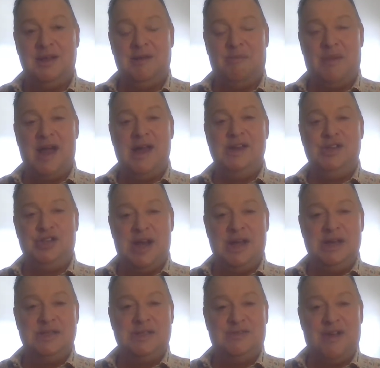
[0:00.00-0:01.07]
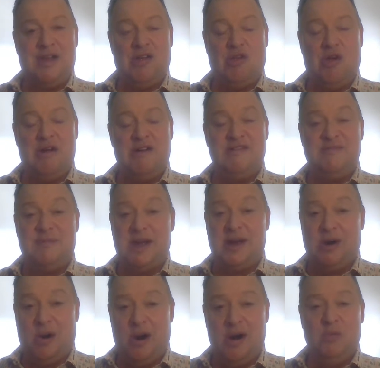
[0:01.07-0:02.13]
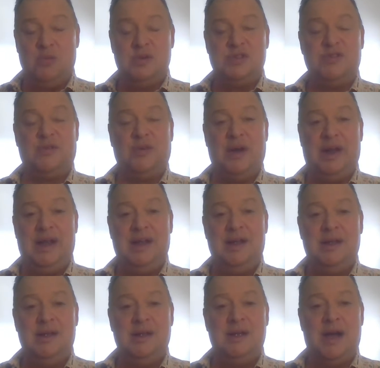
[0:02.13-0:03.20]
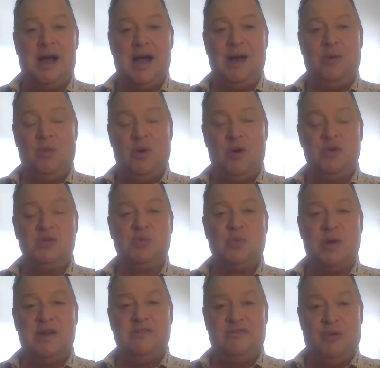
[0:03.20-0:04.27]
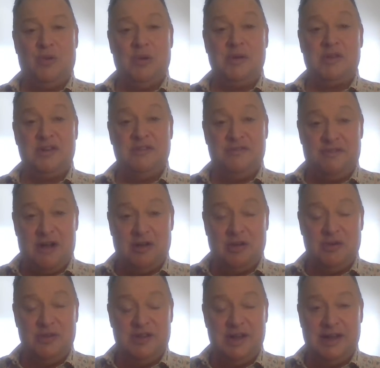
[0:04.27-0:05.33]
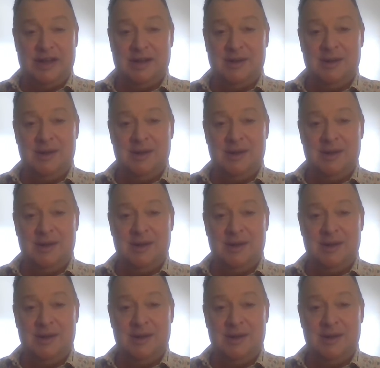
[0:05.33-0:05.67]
My chains fell off, my heart was free. I rose, went forth, and followed thee.